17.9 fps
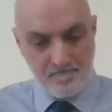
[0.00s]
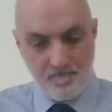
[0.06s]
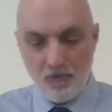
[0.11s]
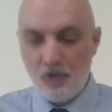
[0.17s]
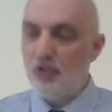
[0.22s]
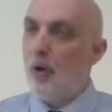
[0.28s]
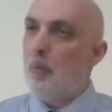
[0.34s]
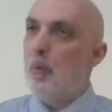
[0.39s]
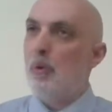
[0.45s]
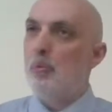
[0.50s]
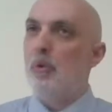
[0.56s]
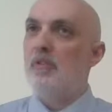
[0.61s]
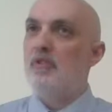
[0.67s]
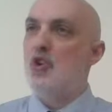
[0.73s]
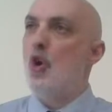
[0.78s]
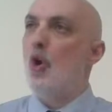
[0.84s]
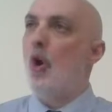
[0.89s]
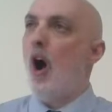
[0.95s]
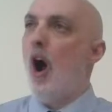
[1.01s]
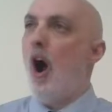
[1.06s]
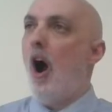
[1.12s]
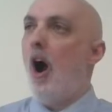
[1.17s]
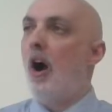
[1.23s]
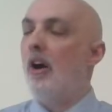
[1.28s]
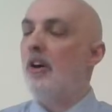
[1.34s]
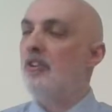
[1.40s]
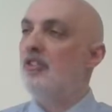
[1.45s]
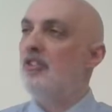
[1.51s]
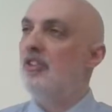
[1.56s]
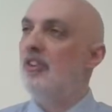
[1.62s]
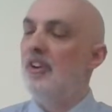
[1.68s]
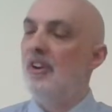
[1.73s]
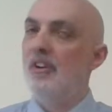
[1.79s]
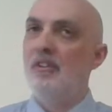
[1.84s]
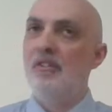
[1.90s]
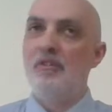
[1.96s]
Someone with no heart
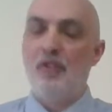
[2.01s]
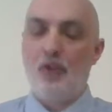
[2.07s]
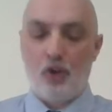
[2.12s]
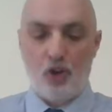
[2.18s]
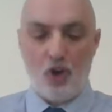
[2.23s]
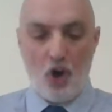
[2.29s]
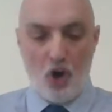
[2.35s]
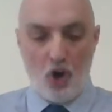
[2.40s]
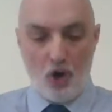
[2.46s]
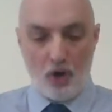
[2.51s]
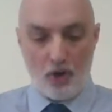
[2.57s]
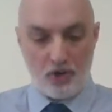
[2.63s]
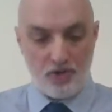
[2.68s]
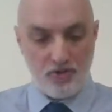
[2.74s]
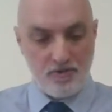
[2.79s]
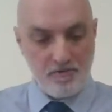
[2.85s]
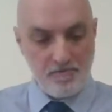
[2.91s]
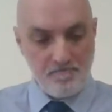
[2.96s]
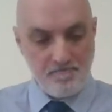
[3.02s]
for God.